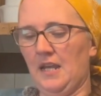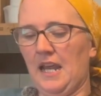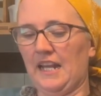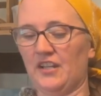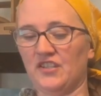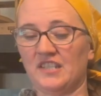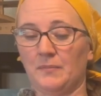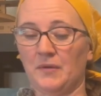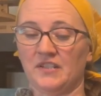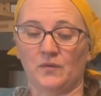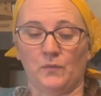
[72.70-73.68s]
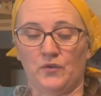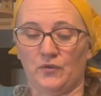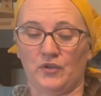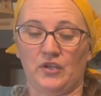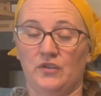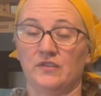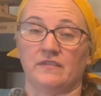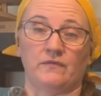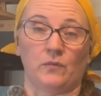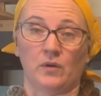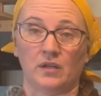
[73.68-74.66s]
And it just depends on what you're going to use
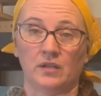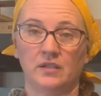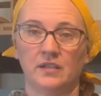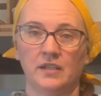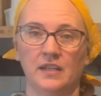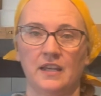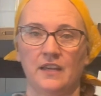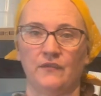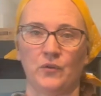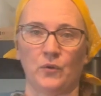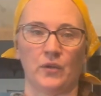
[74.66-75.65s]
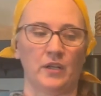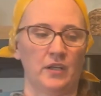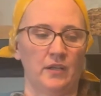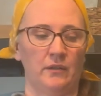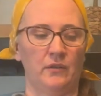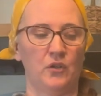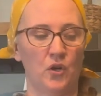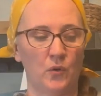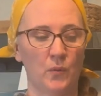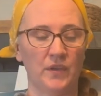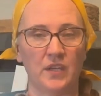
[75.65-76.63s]
it for. If you're going to
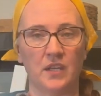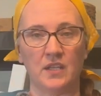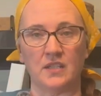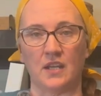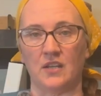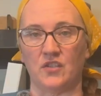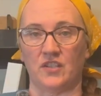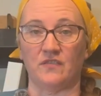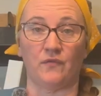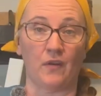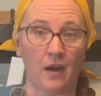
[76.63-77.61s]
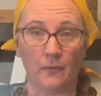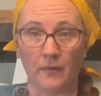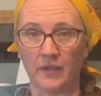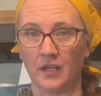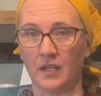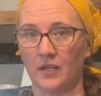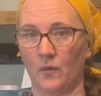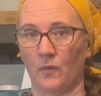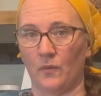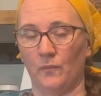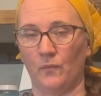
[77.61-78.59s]
cook with it and just fry with it,
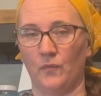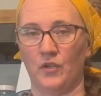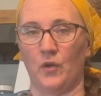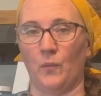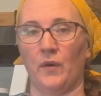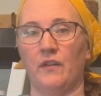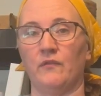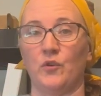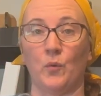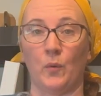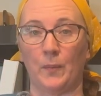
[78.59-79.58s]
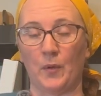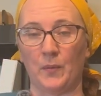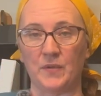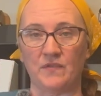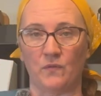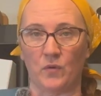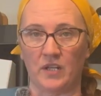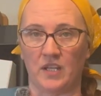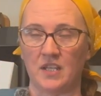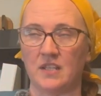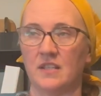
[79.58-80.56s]
or whatever your purpose for it
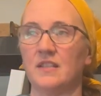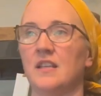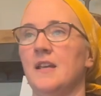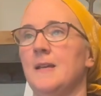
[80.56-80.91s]
is,